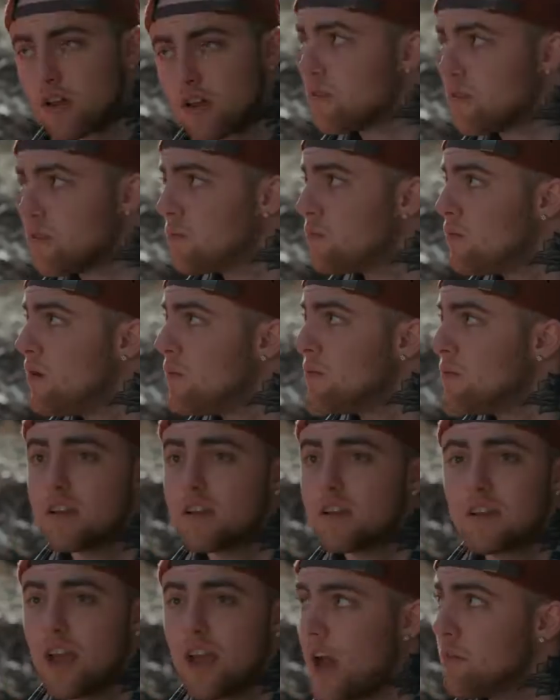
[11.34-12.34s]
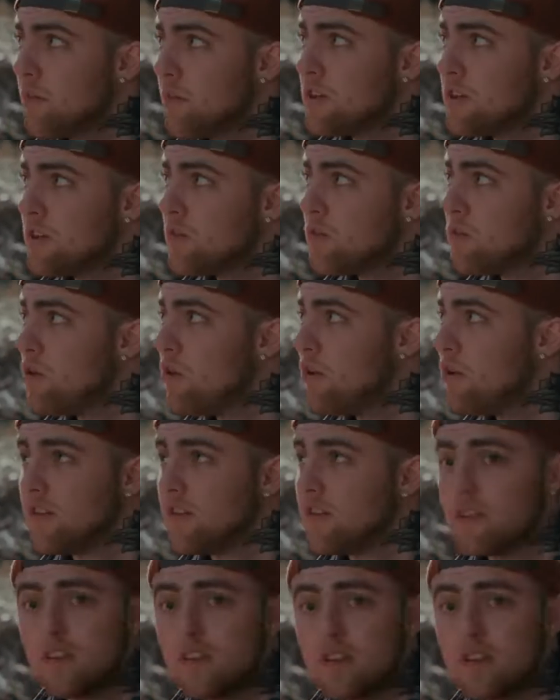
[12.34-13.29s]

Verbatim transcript: The one with the cabin in the woods.